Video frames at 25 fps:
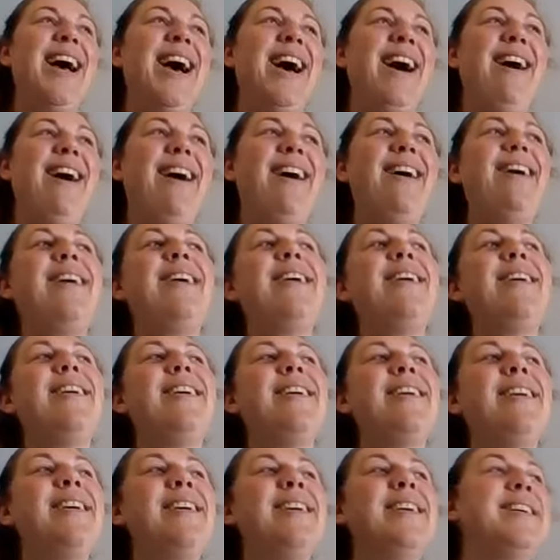
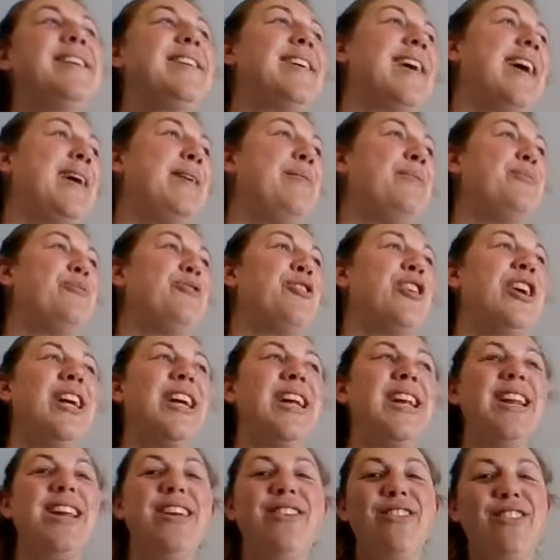I'm
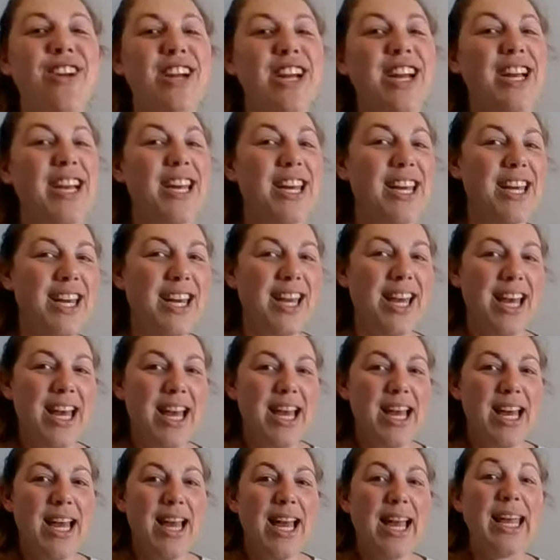really, really
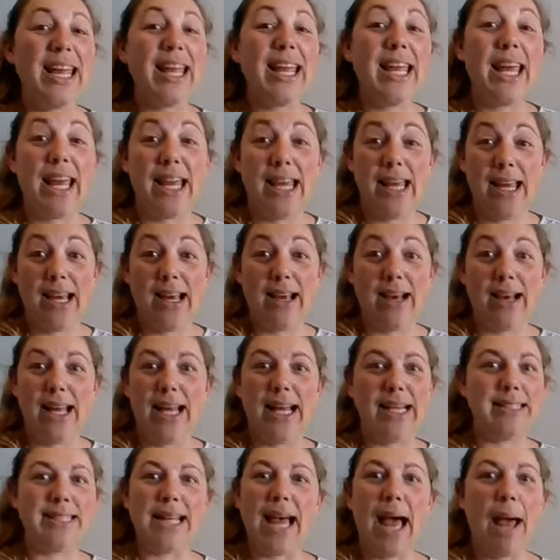kicking.
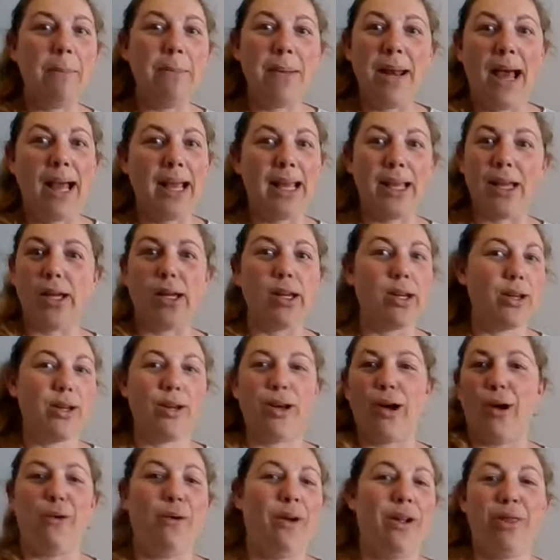And I'm like
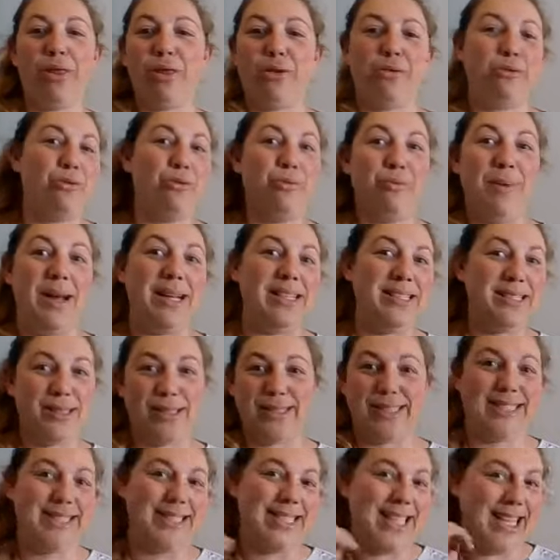going through mental
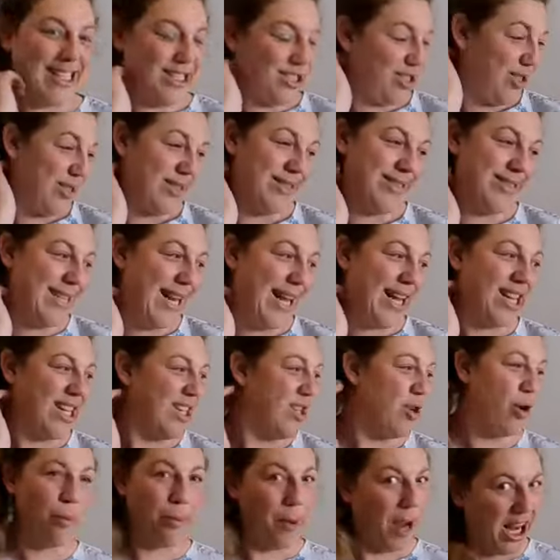stages, like
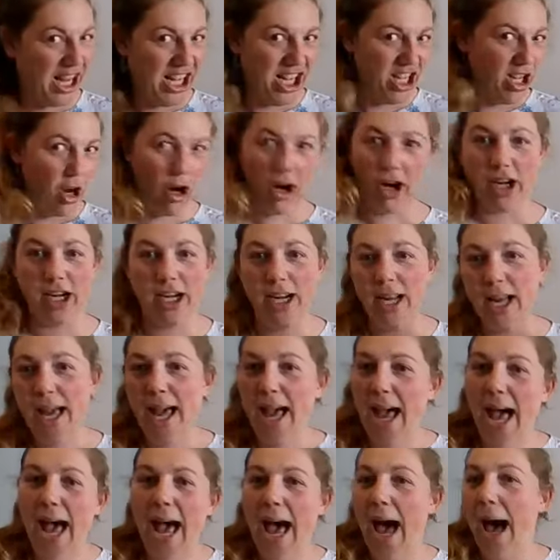no buying yarn.
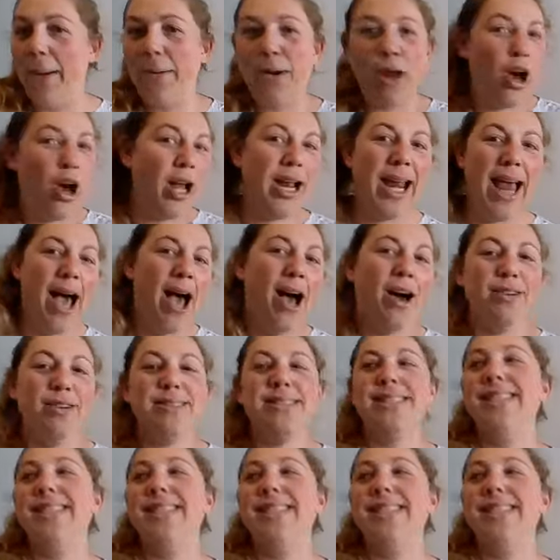I'm not allowed.